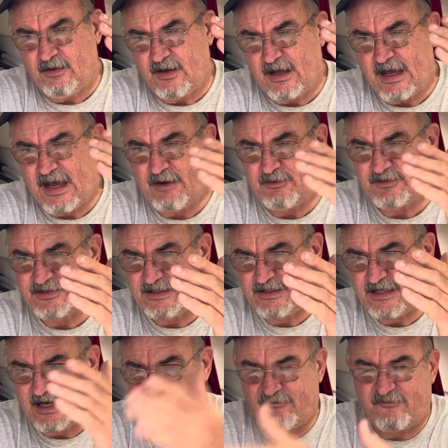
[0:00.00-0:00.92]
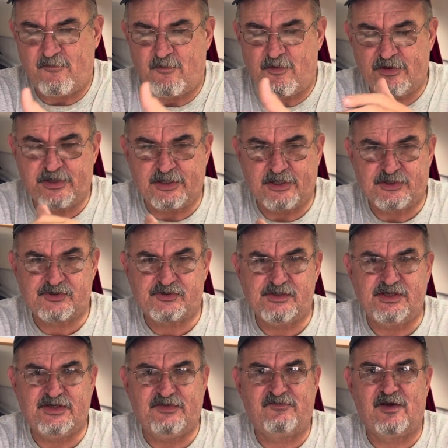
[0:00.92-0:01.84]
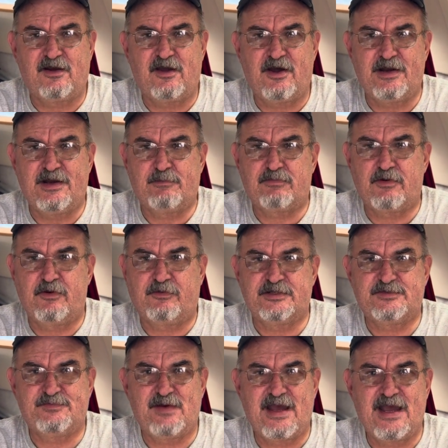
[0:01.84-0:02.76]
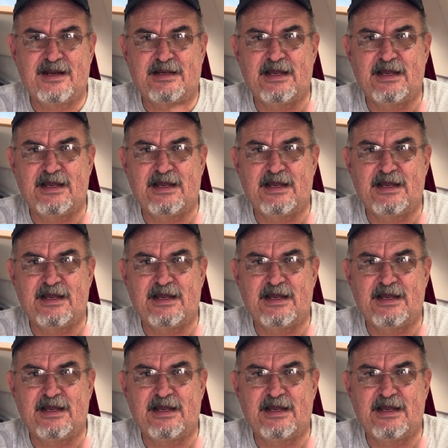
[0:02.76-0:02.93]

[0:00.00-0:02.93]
I was in California and a tree fell on it and broke its back.